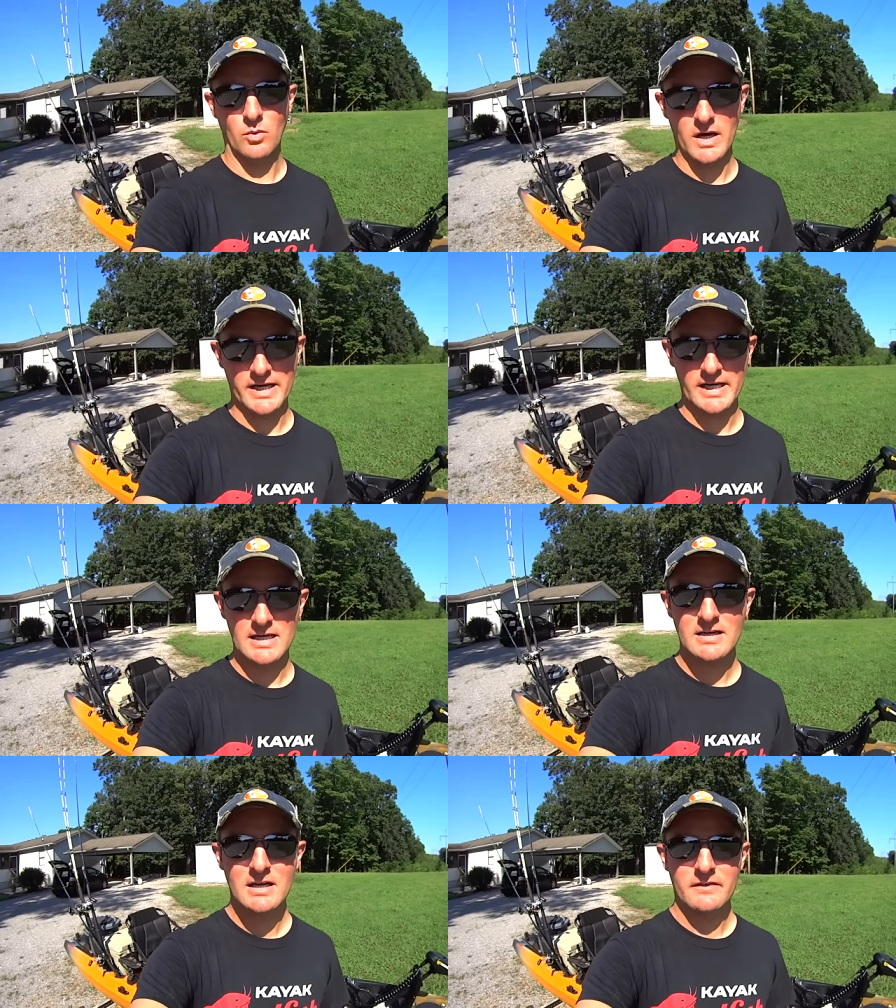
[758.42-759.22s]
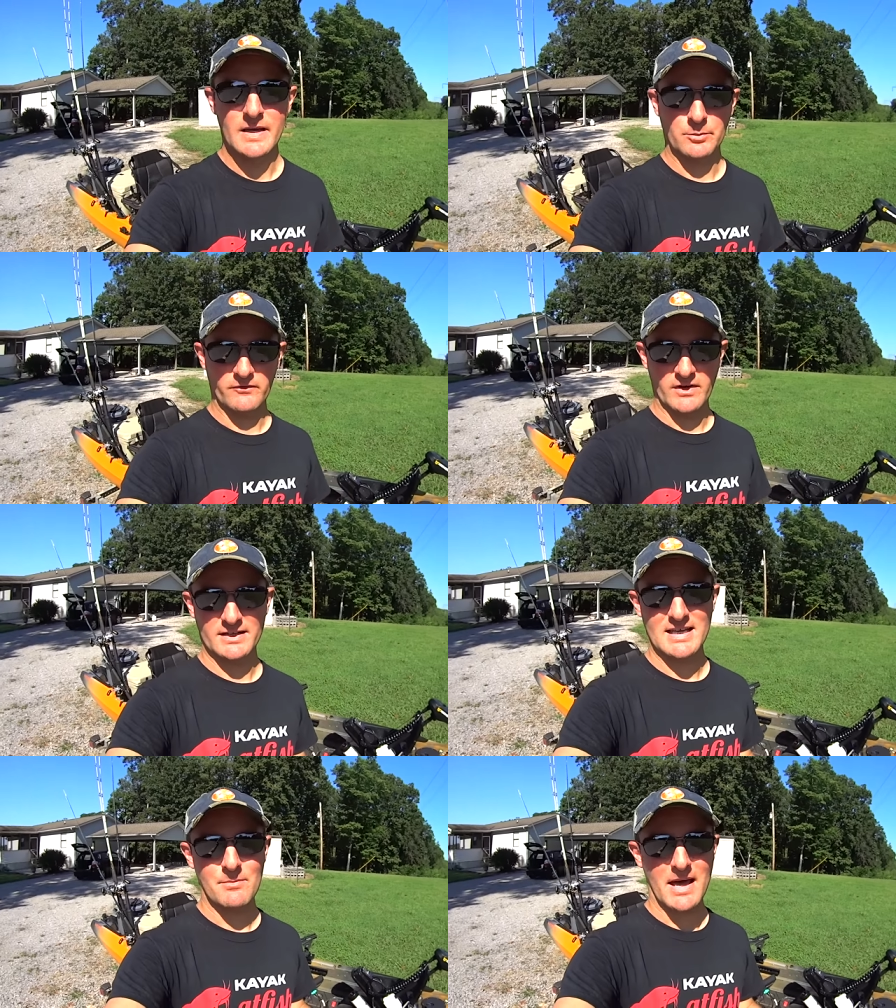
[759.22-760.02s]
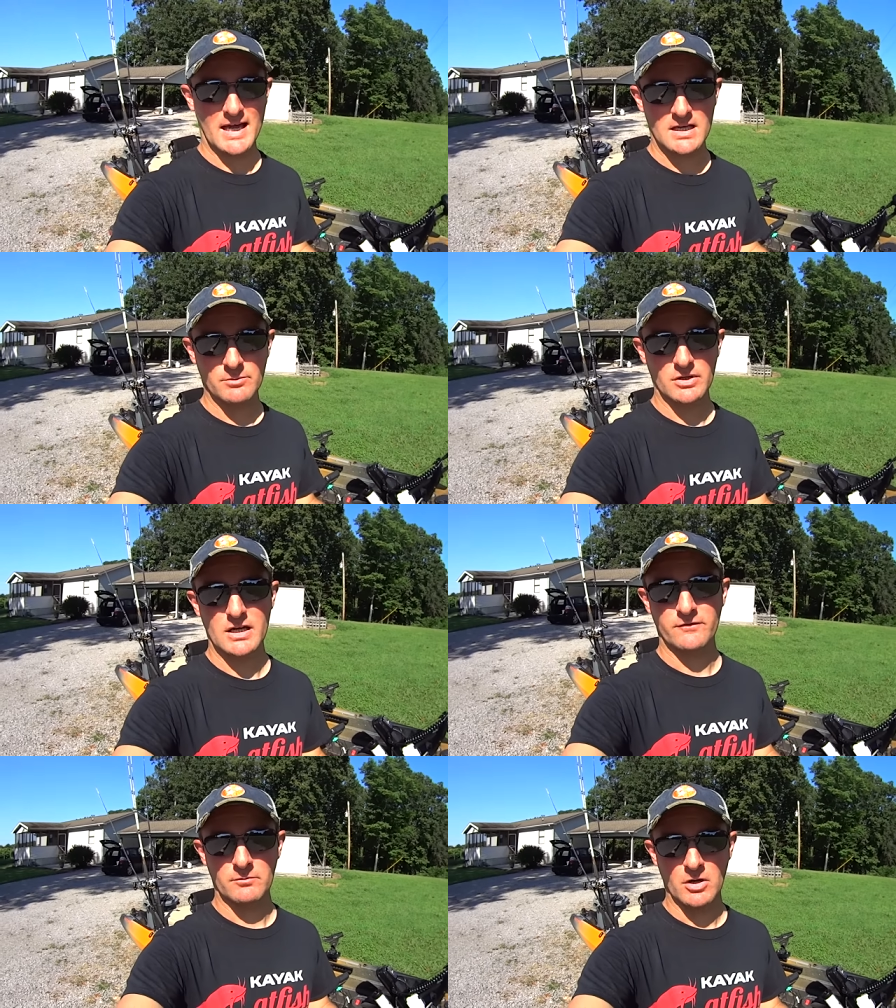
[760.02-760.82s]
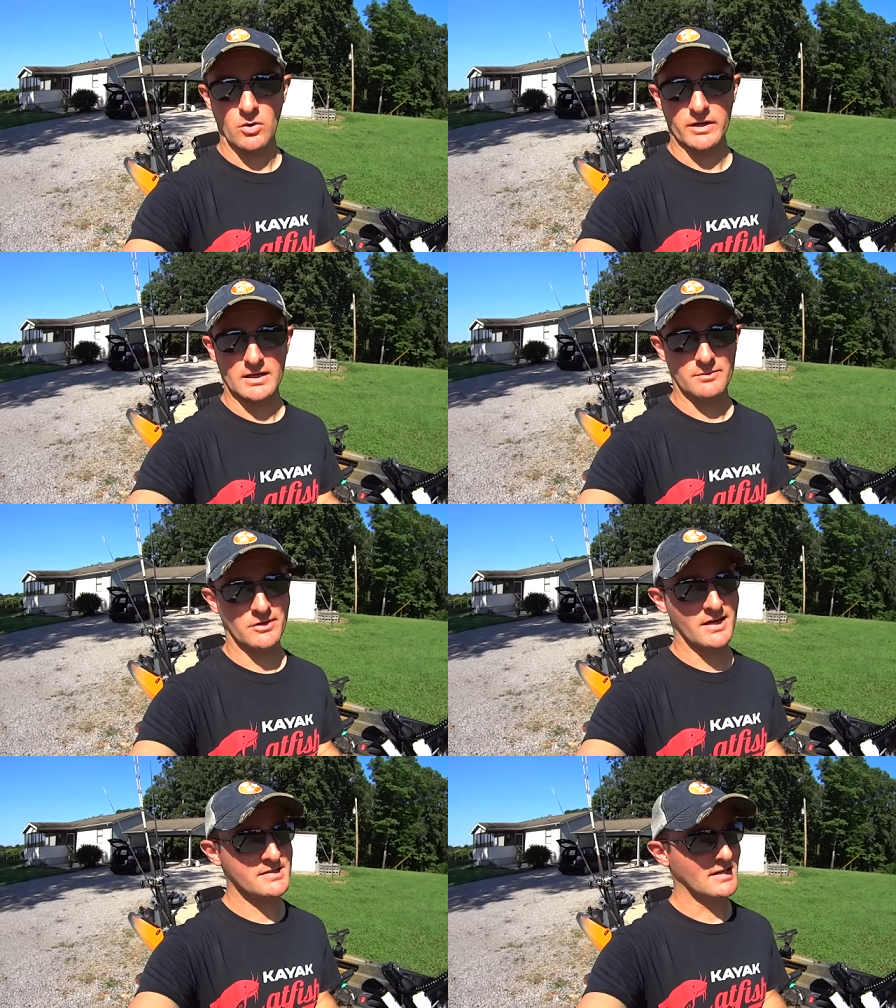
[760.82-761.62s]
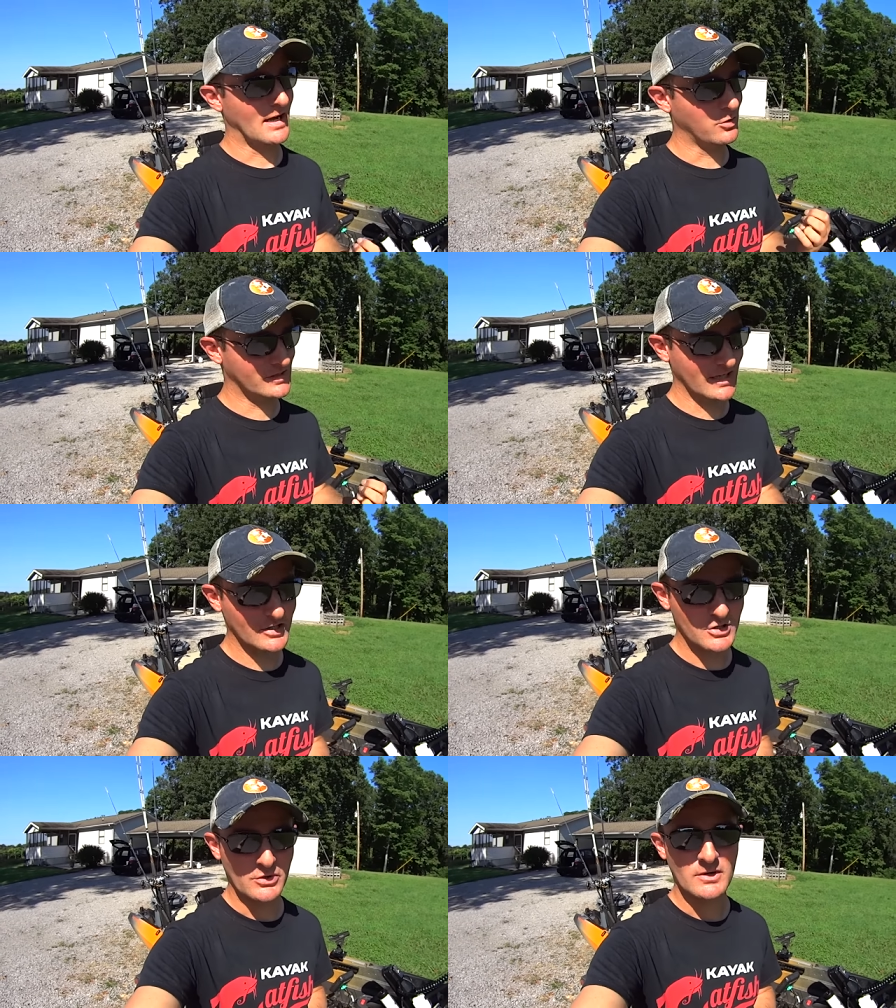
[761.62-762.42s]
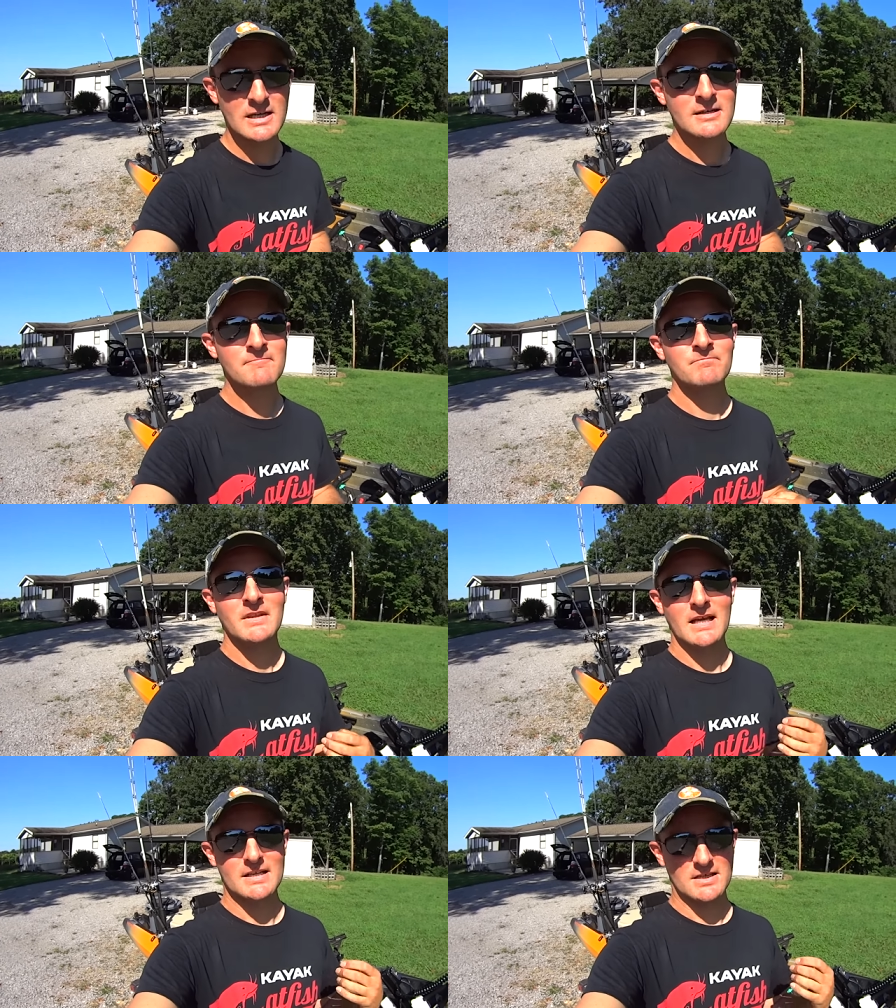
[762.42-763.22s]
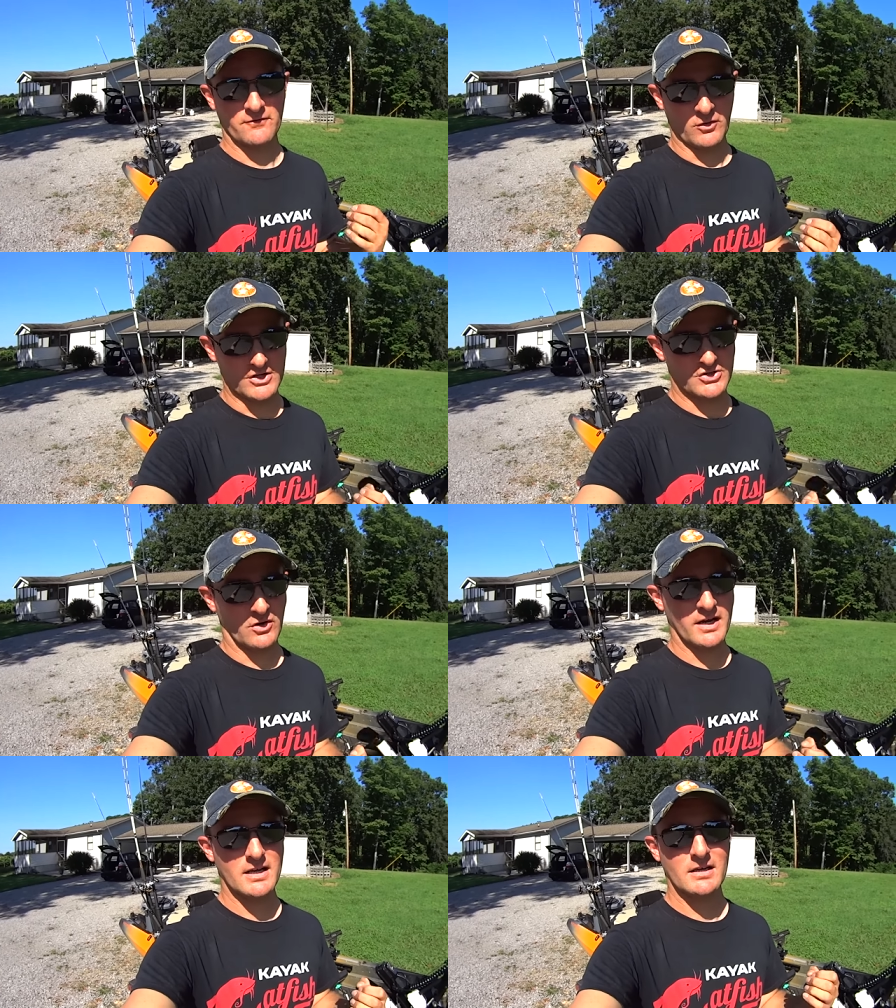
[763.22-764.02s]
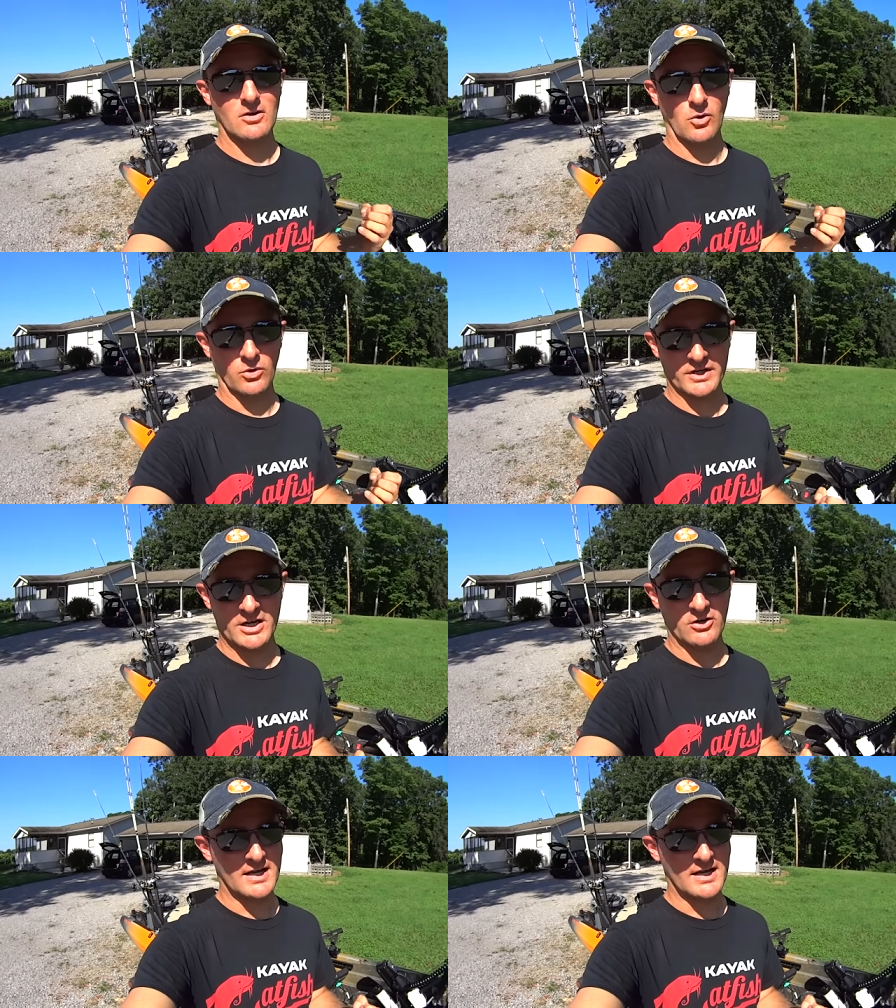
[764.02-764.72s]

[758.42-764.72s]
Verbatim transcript: way that prevent that backing plate from going into place, and I will tell you, it's a frustrating ordeal.